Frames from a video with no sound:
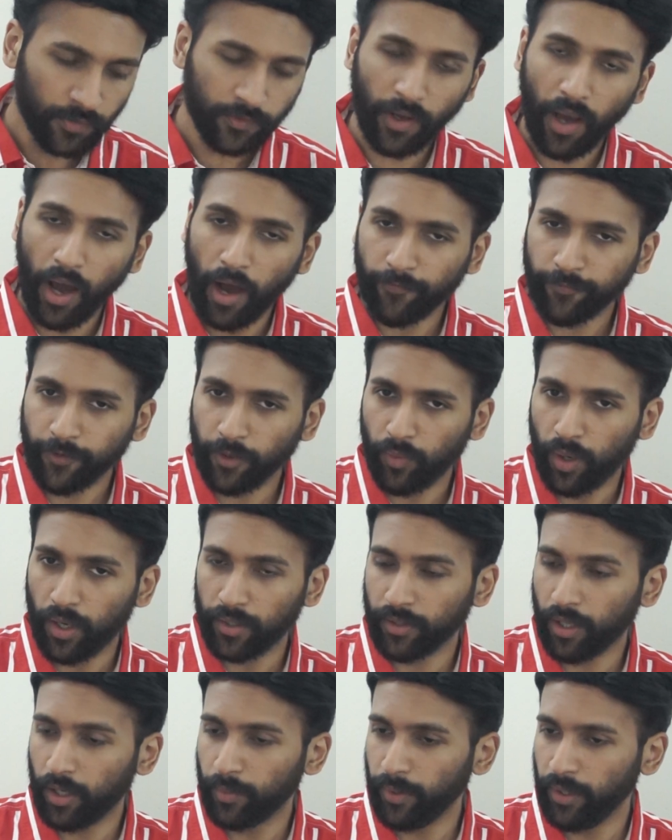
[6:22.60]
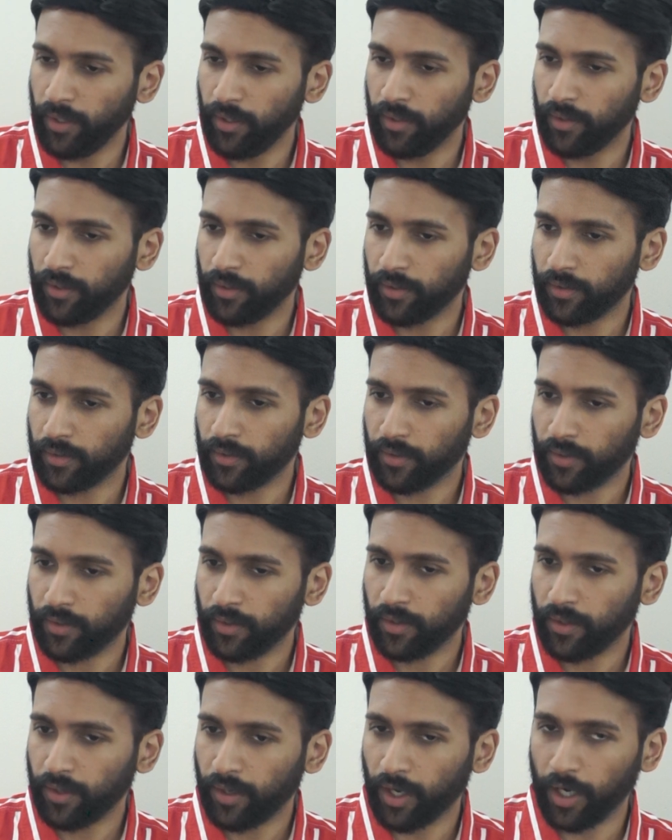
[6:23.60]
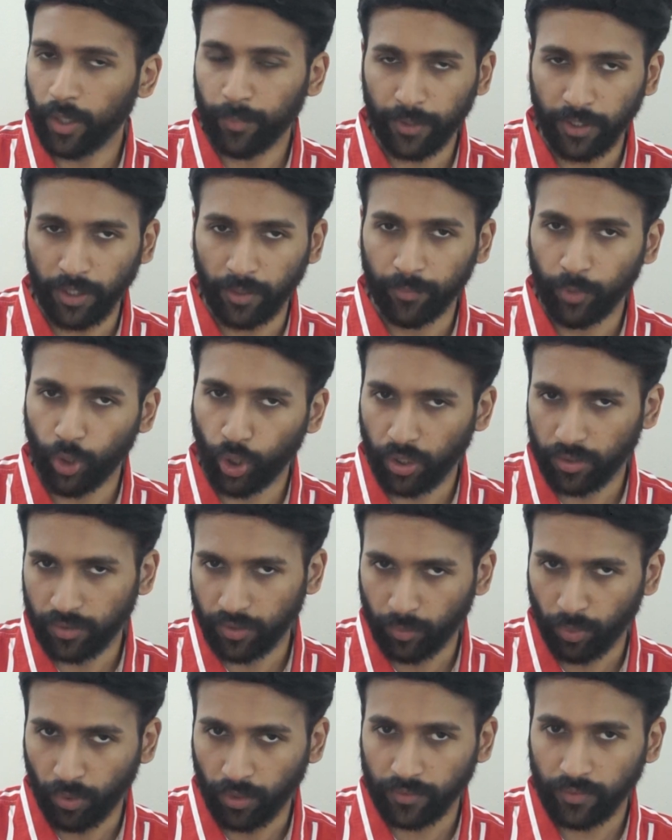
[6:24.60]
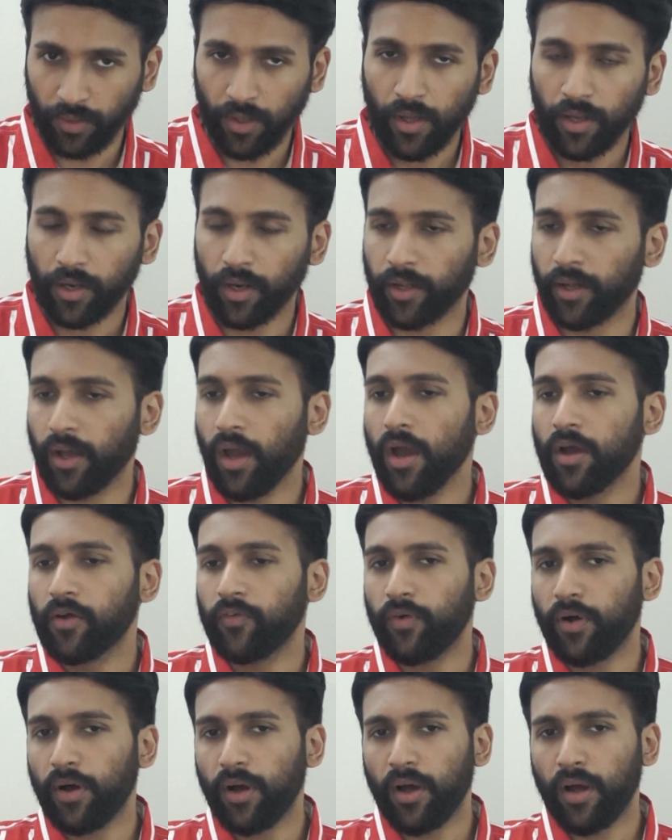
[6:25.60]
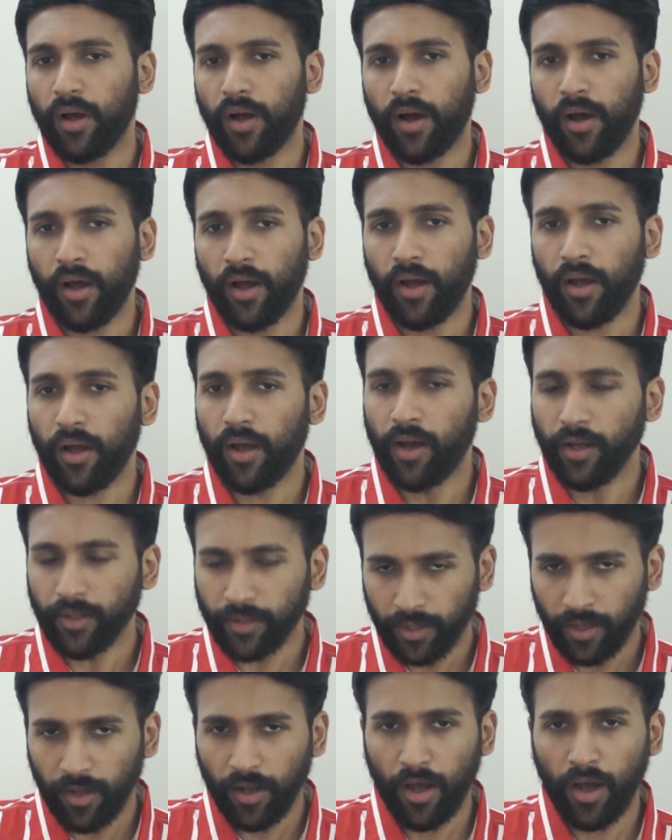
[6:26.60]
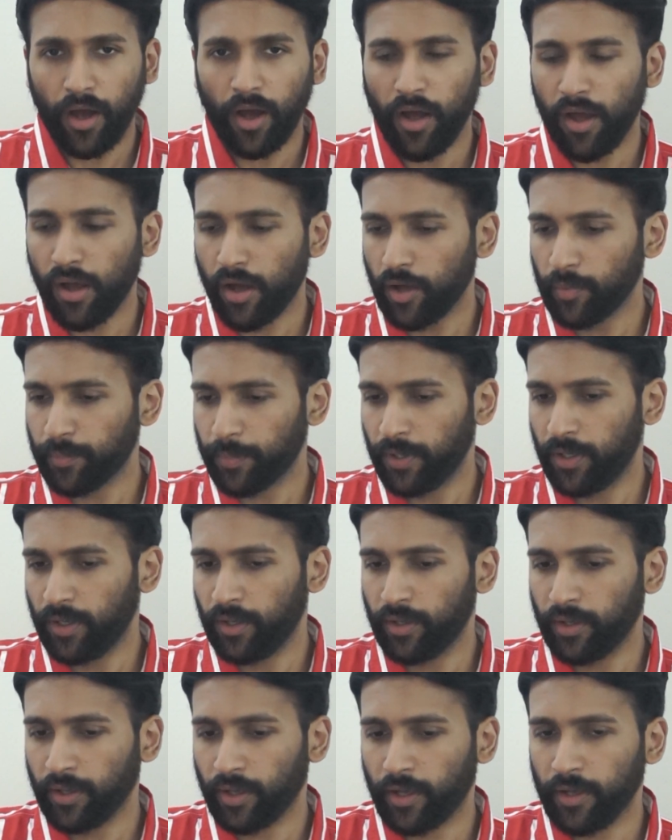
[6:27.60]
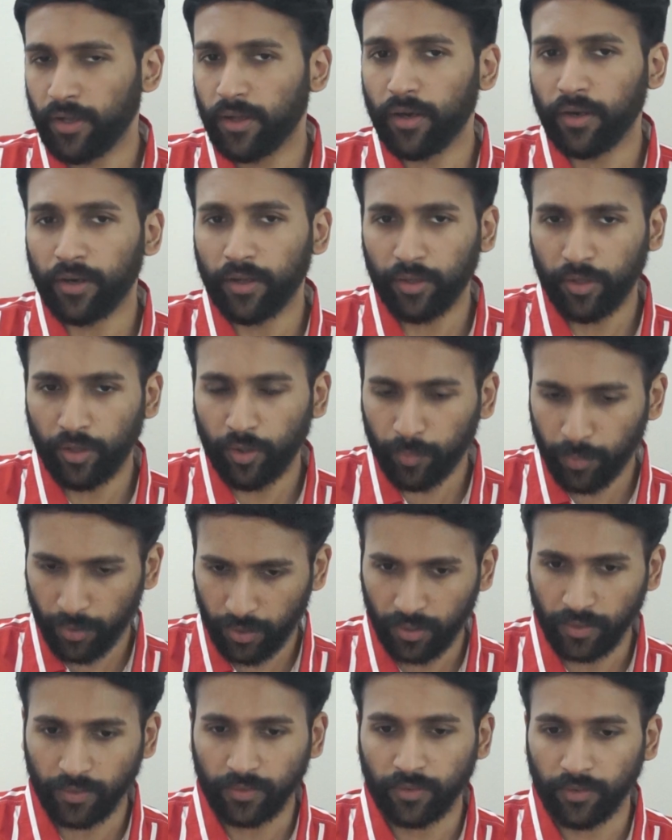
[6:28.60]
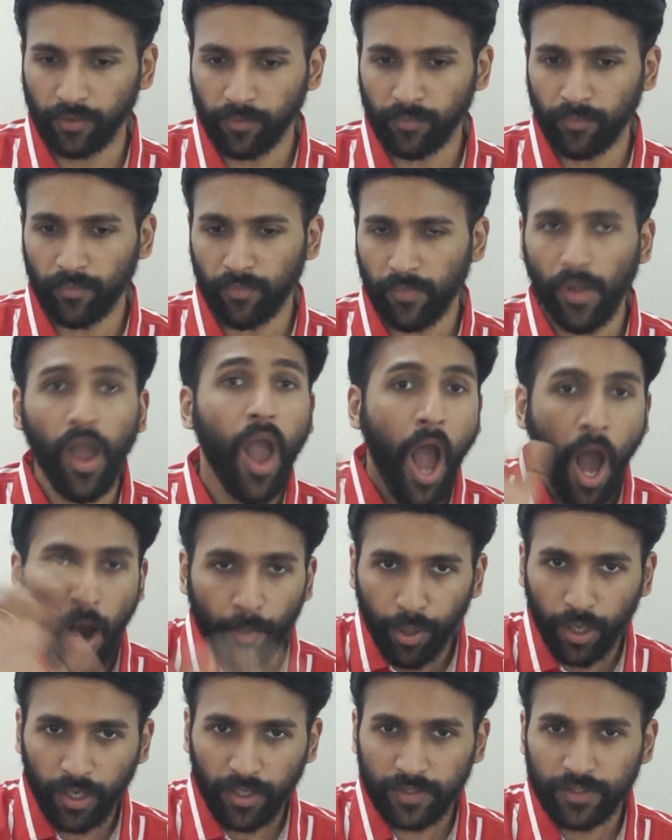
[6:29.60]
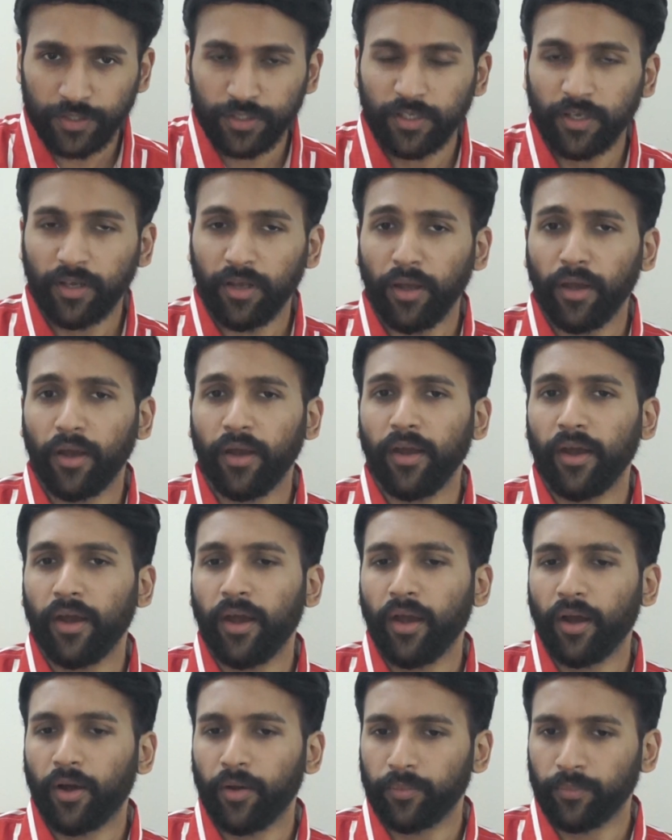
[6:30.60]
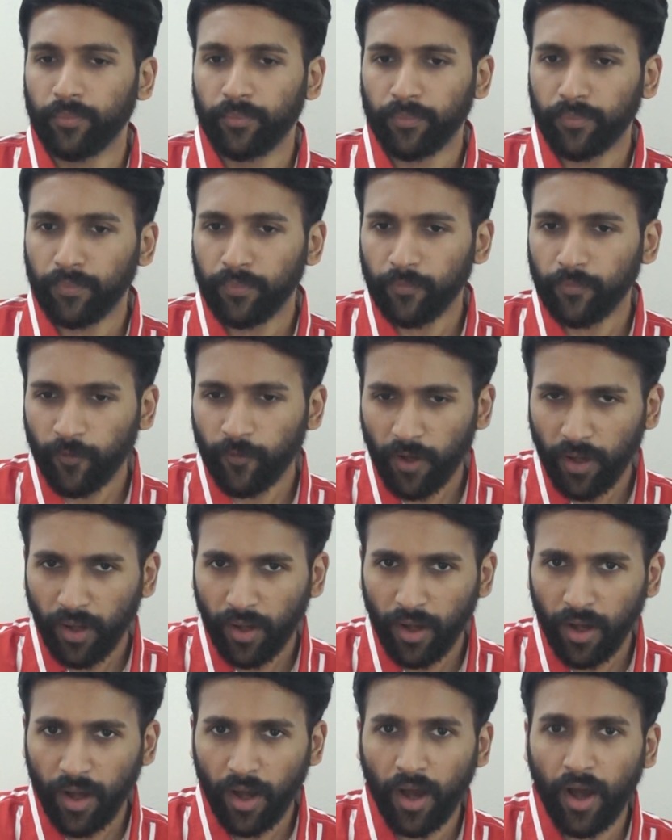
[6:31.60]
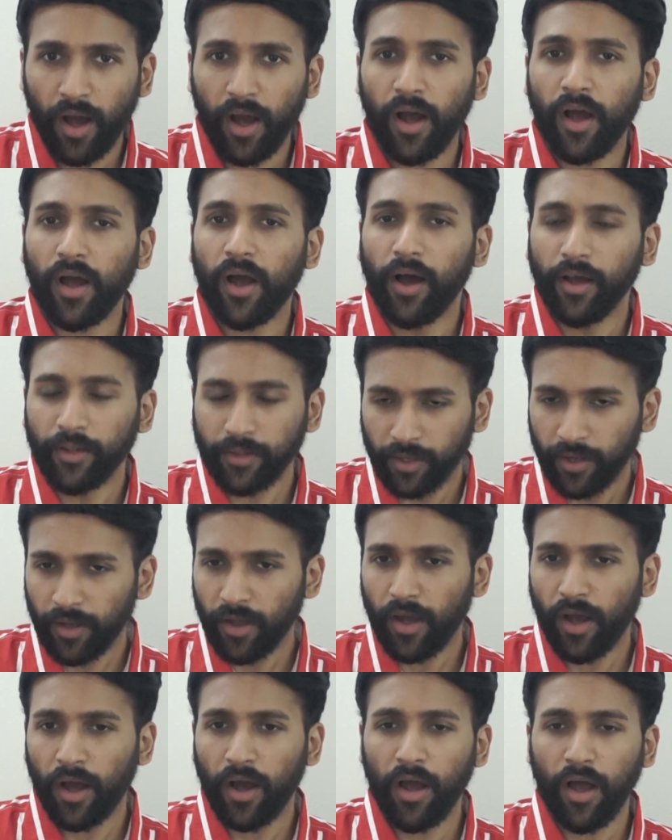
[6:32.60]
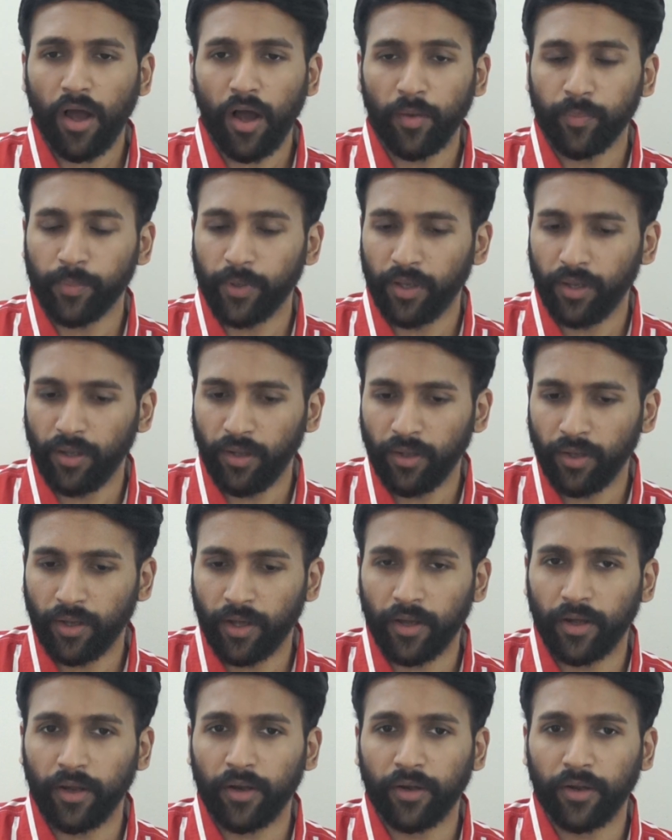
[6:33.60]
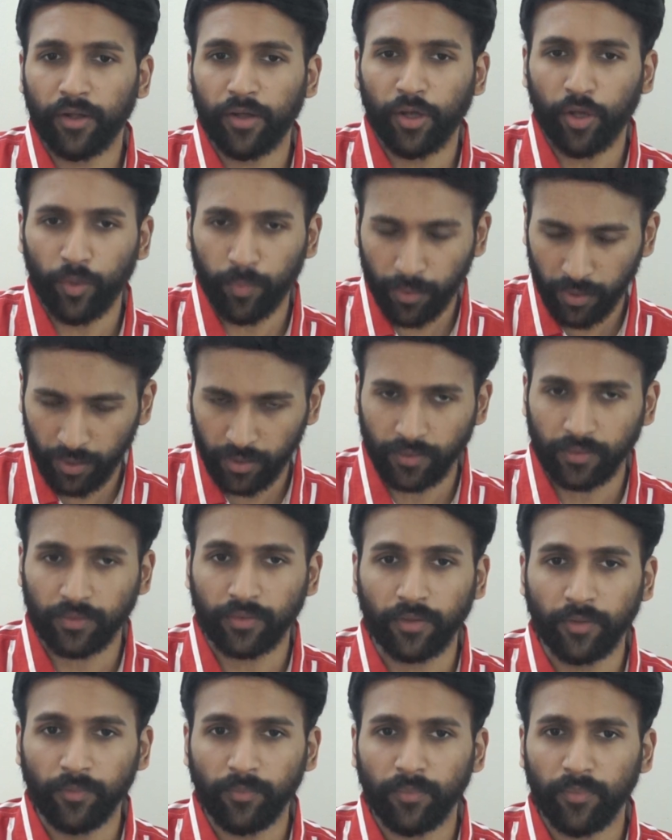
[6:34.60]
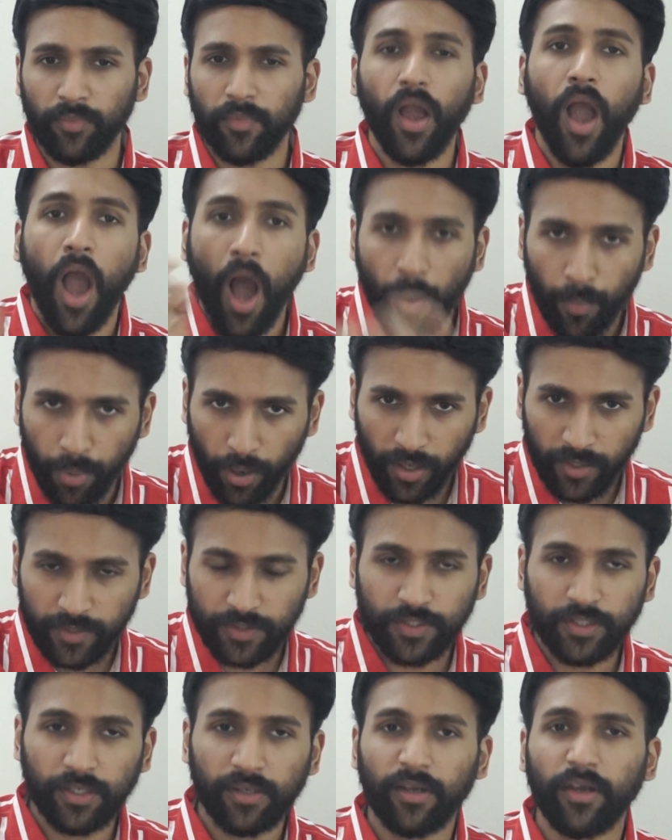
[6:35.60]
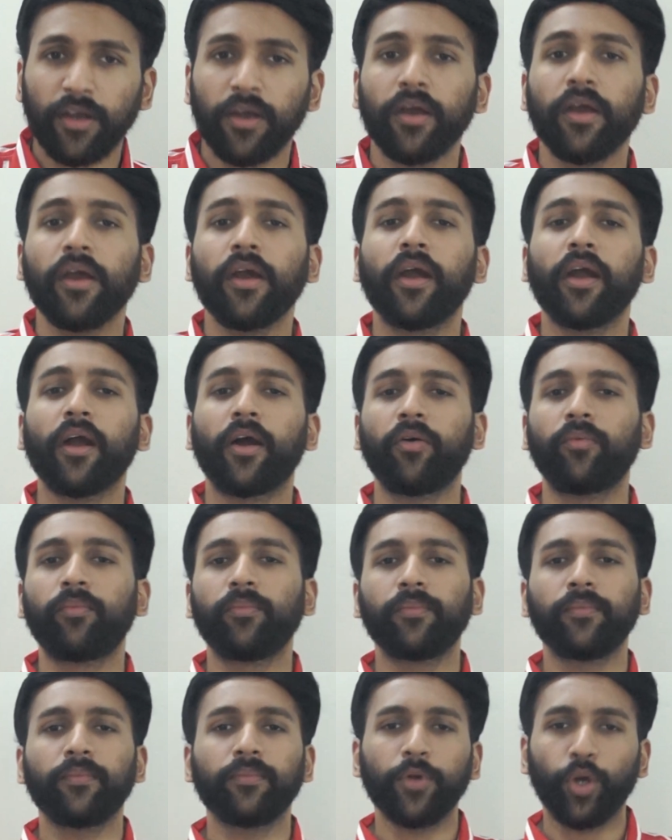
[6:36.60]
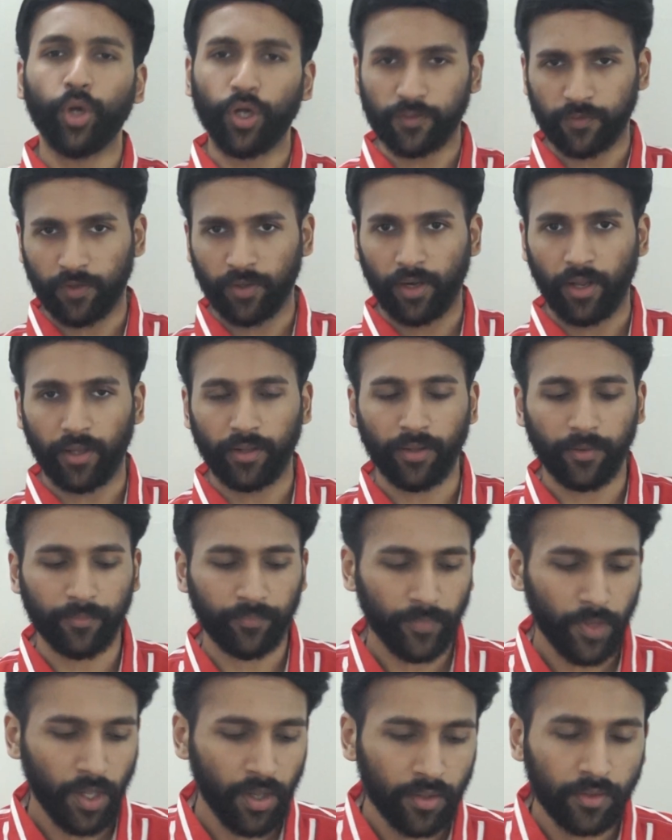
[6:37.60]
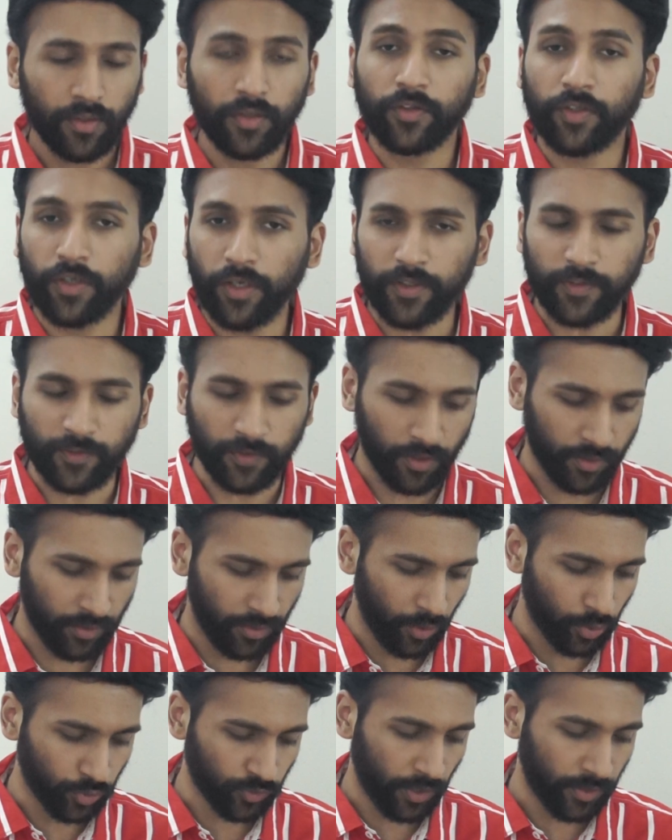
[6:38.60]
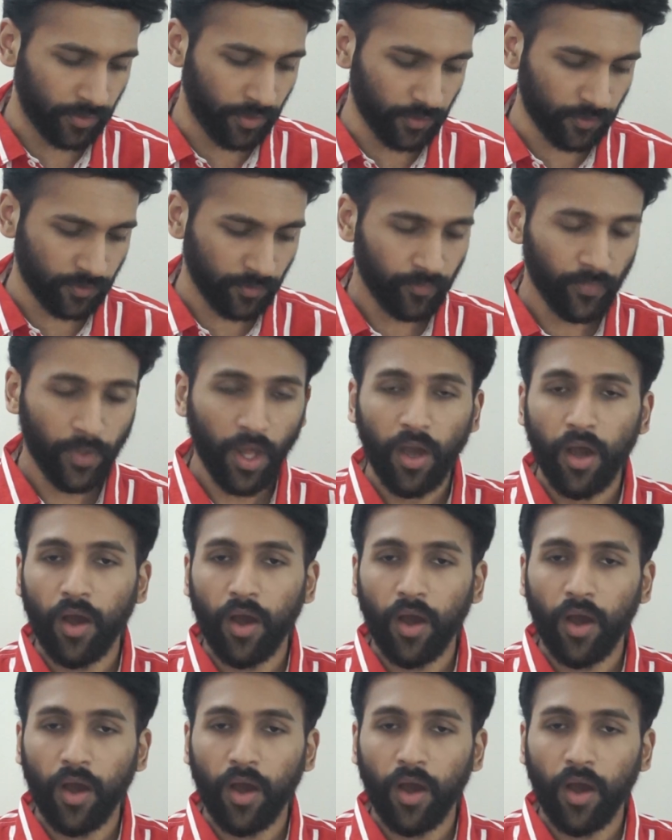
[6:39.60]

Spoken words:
See, after Vatapi Ganapatim, you can take breath. Like Vatapi Ganapatim Bhajeham. Vatapi Ganapatim Bhajeham. You can sing it like that. The third Sangati goes like this.